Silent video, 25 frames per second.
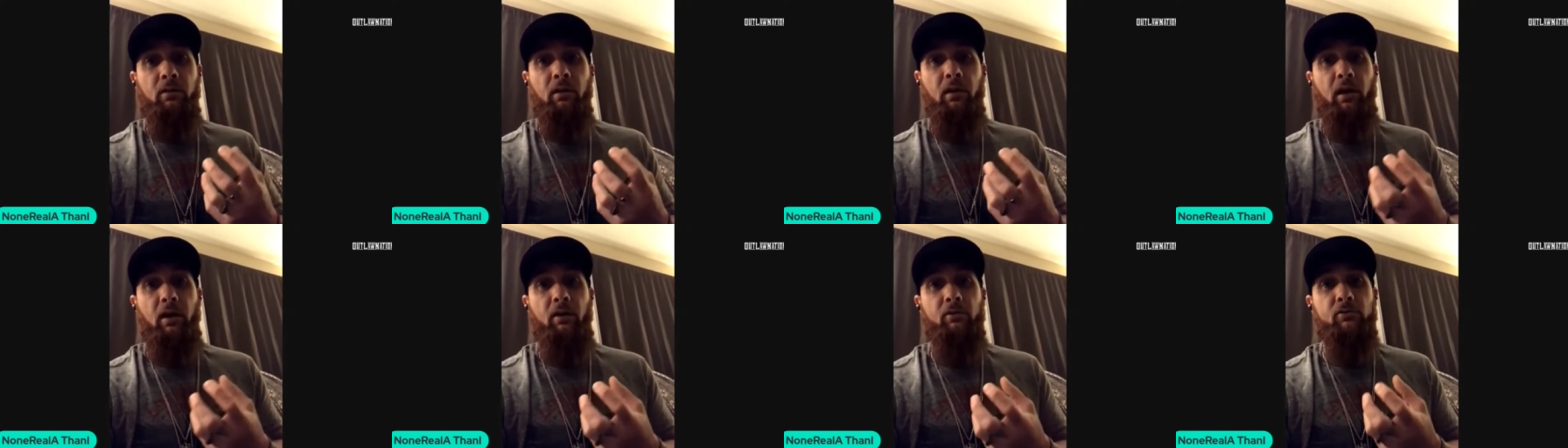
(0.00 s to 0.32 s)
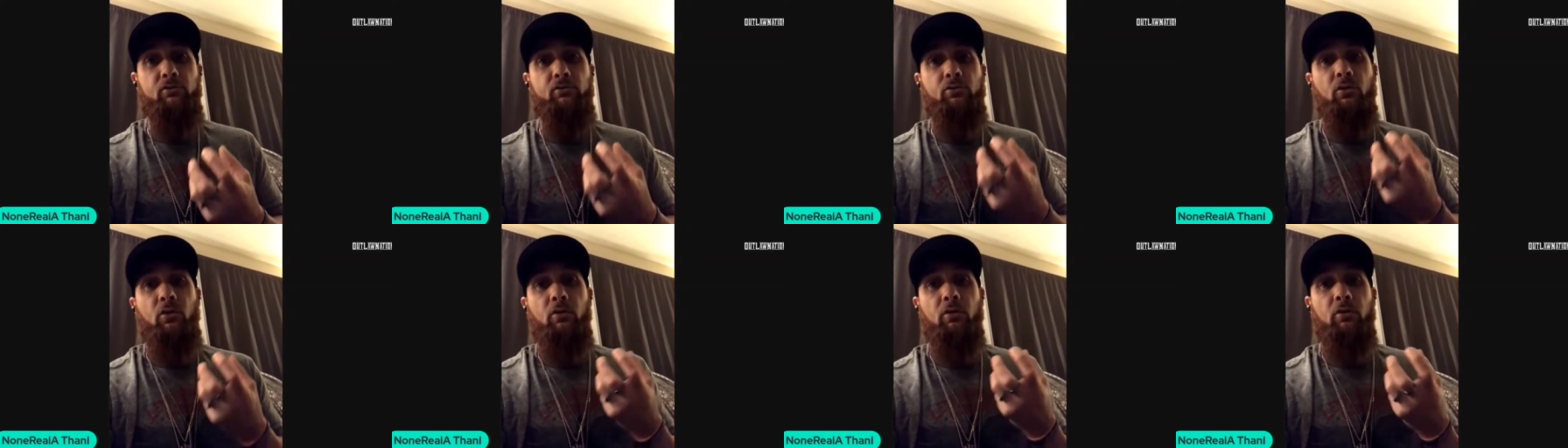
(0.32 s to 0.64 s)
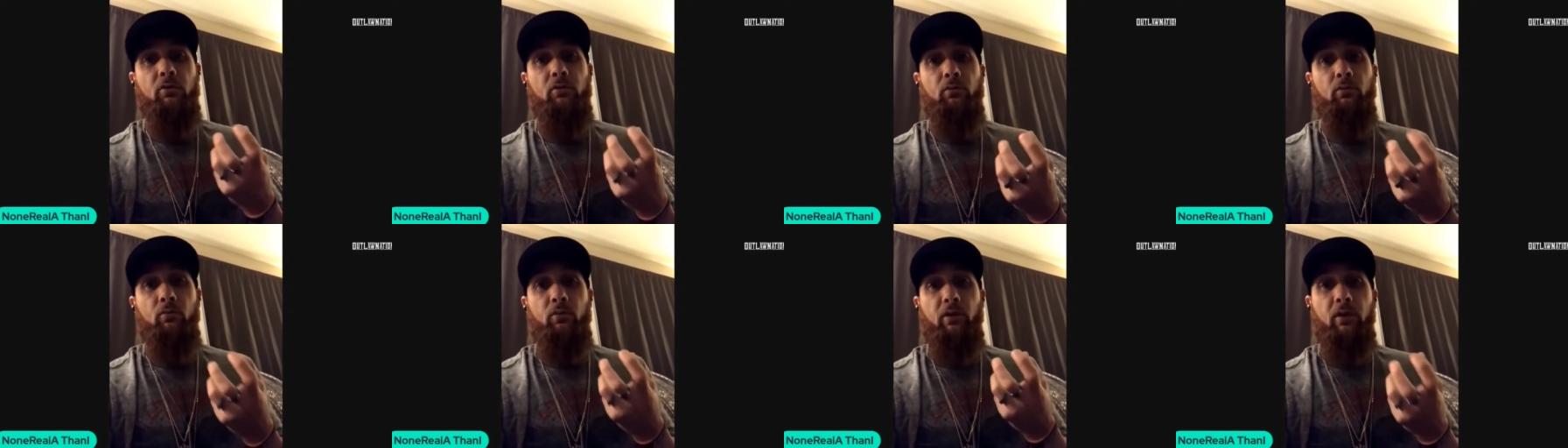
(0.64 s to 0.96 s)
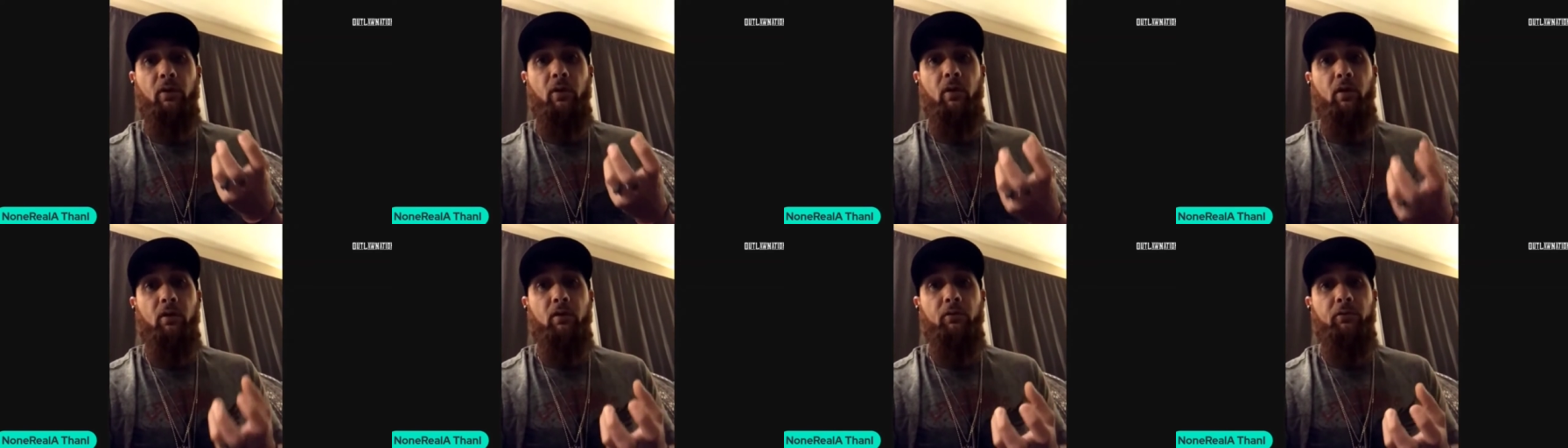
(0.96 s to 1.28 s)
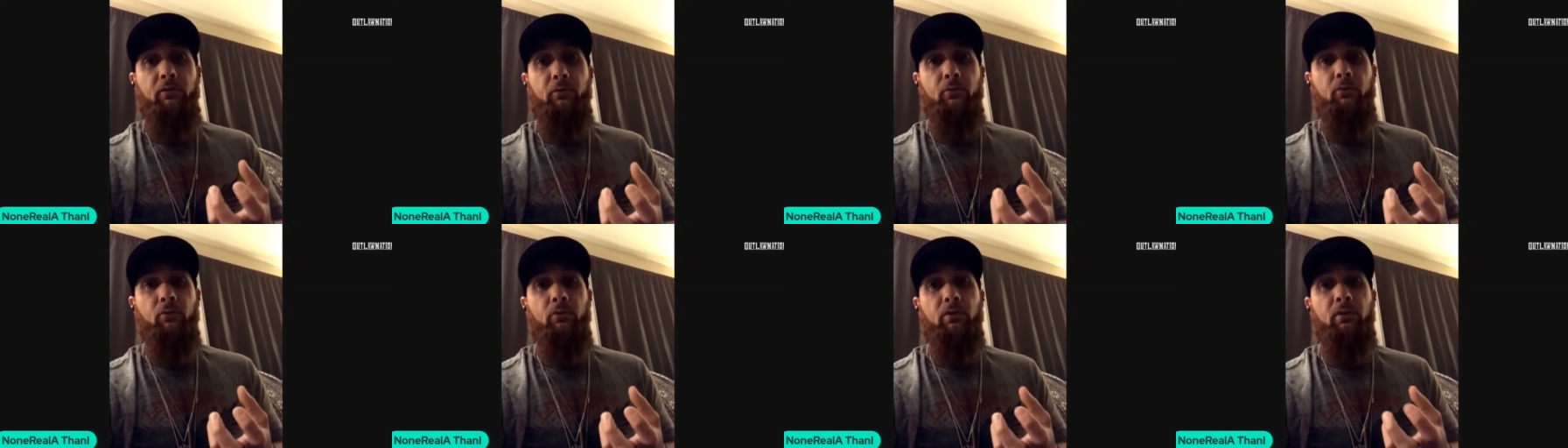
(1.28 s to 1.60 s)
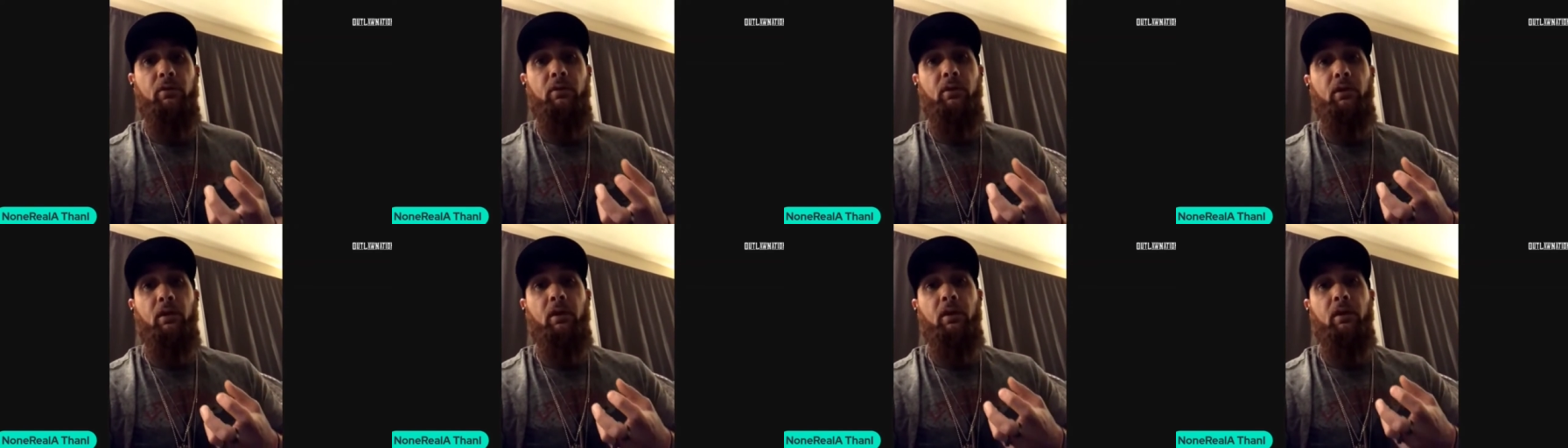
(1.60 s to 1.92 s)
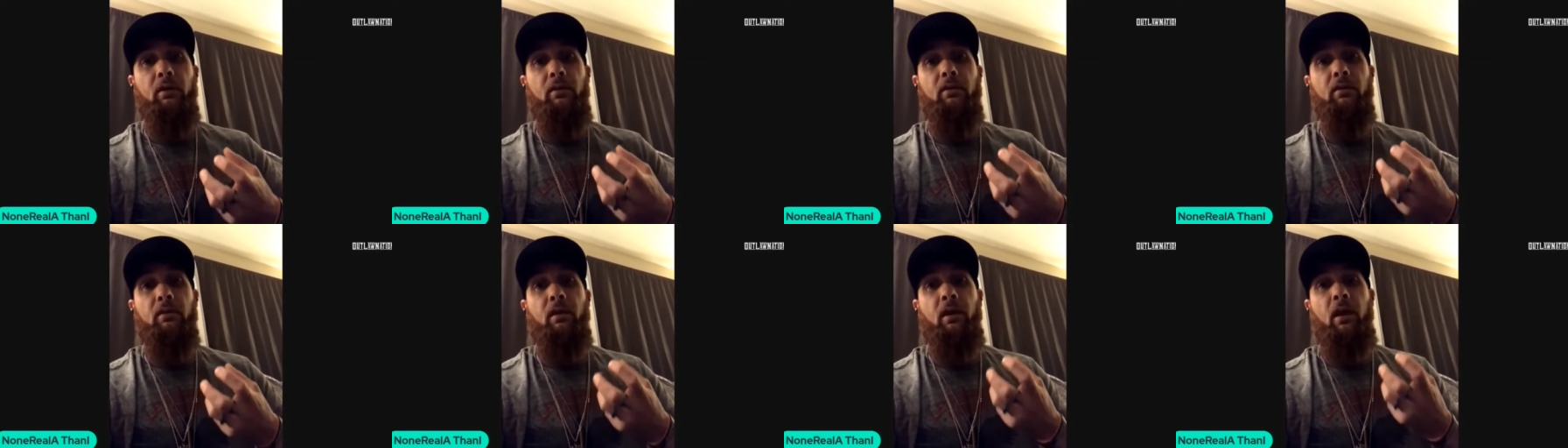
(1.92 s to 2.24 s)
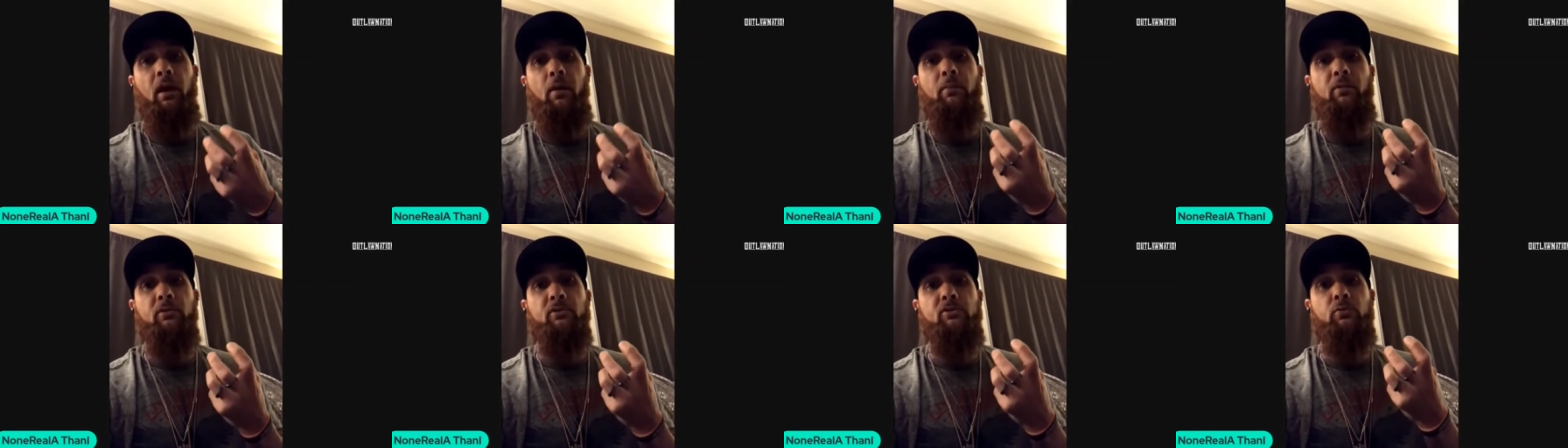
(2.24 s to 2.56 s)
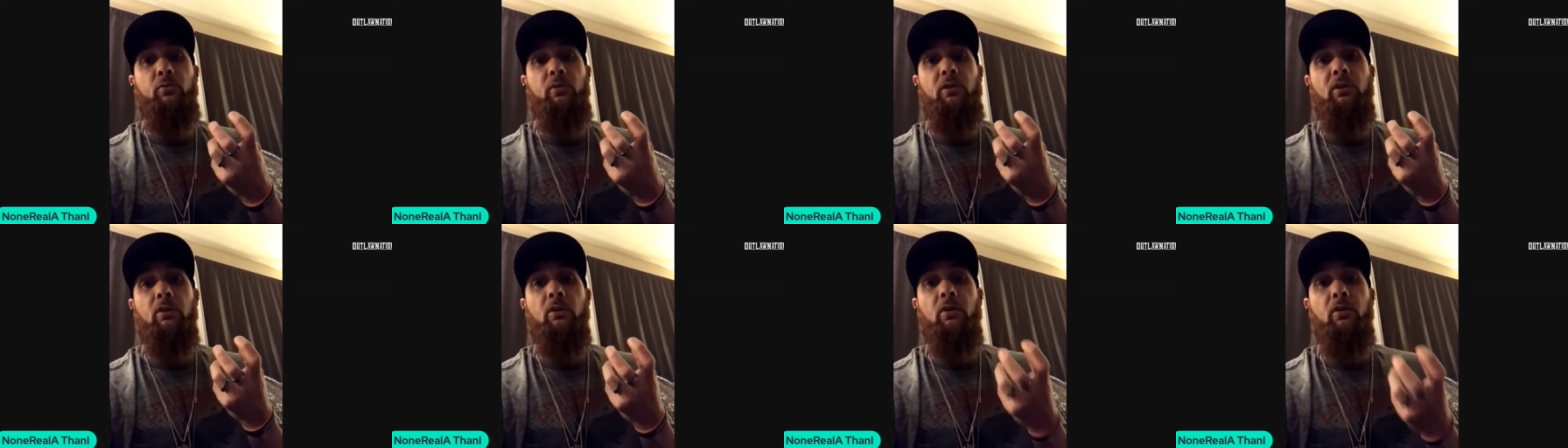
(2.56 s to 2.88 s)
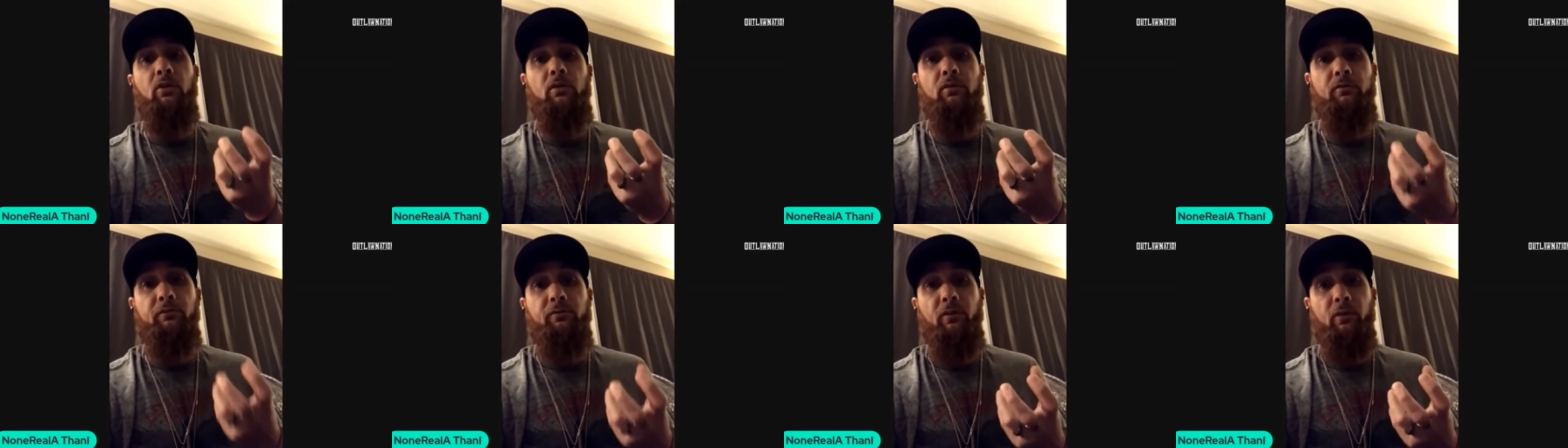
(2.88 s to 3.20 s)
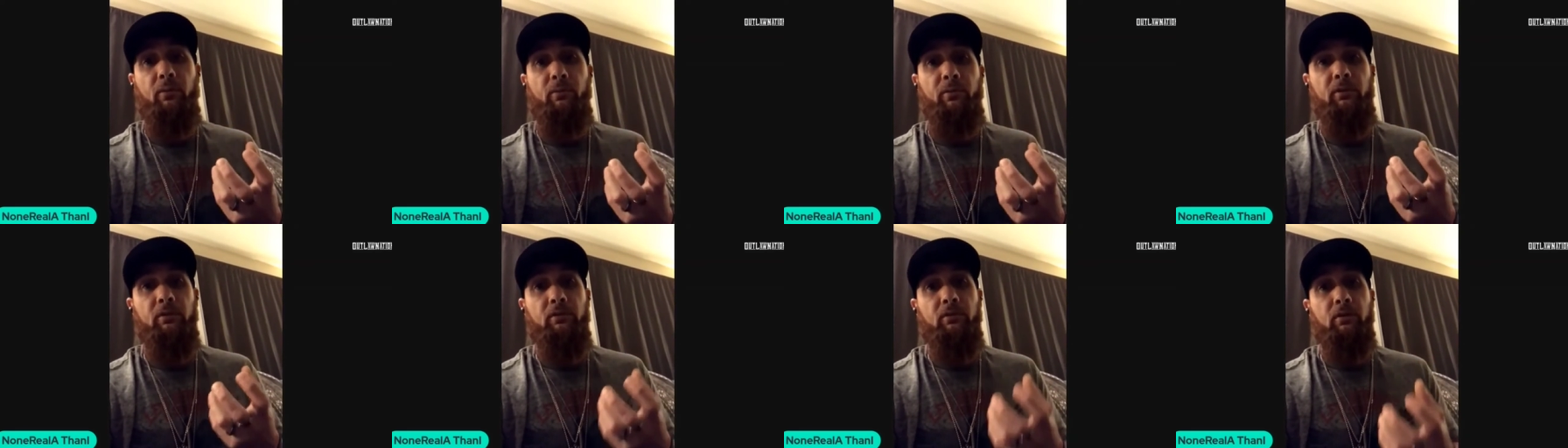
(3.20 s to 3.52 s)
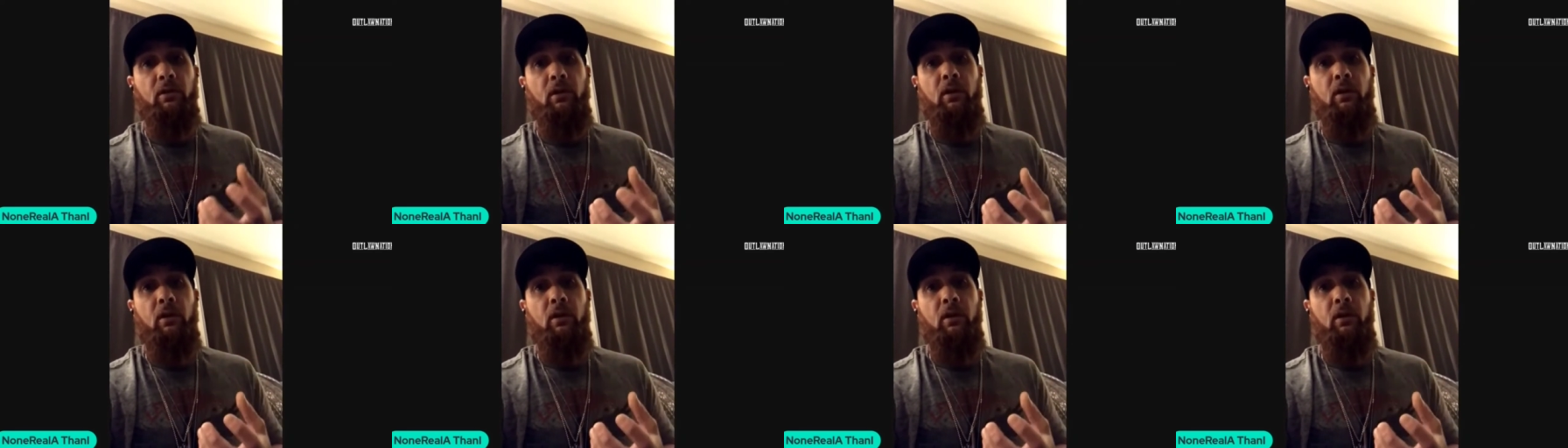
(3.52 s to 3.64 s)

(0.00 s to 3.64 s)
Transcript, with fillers: how stronger we are through it, and how much we learn from it.